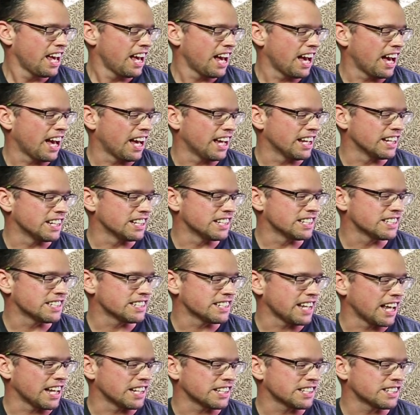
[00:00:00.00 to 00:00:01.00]
and
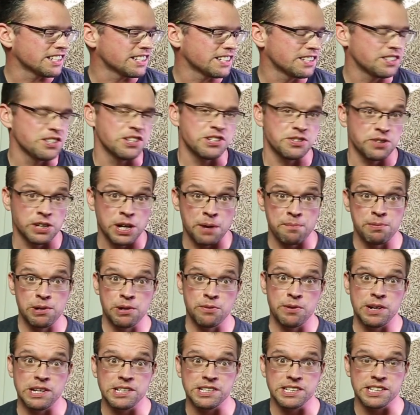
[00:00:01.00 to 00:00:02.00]
that's due to a couple
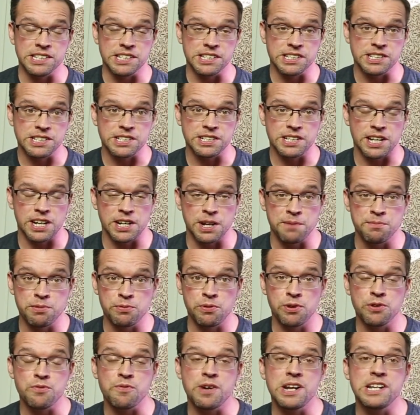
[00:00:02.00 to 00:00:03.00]
of reasons. Number
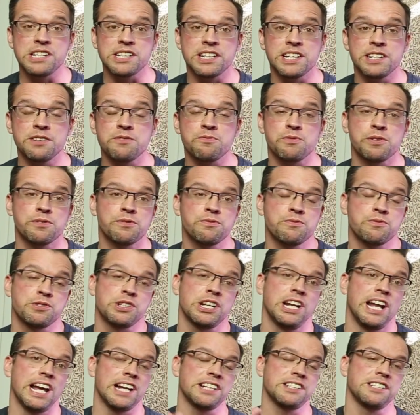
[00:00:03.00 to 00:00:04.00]
one reason, we've
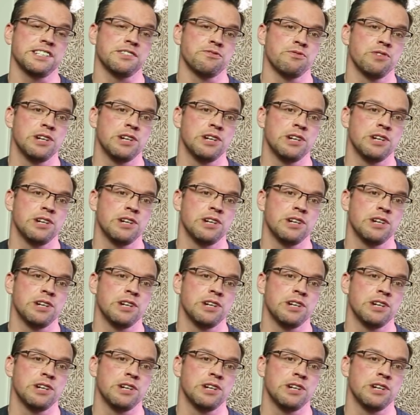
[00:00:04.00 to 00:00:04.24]
selected